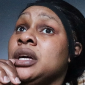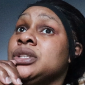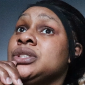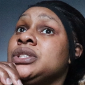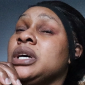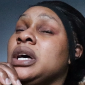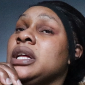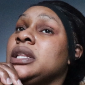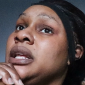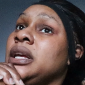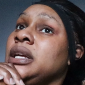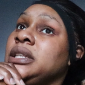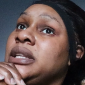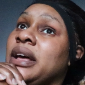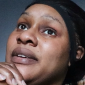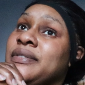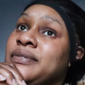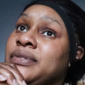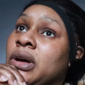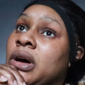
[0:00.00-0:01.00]
So I think
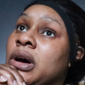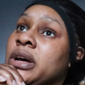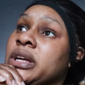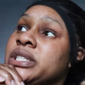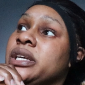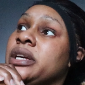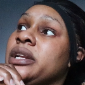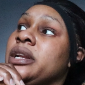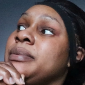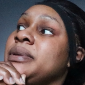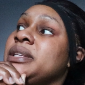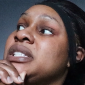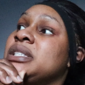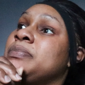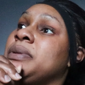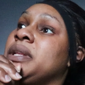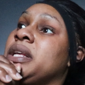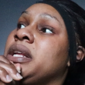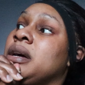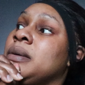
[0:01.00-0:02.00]
that vlog is going to be
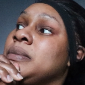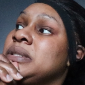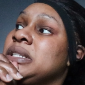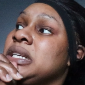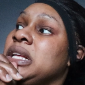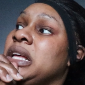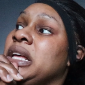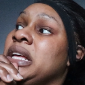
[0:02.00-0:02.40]
split up to,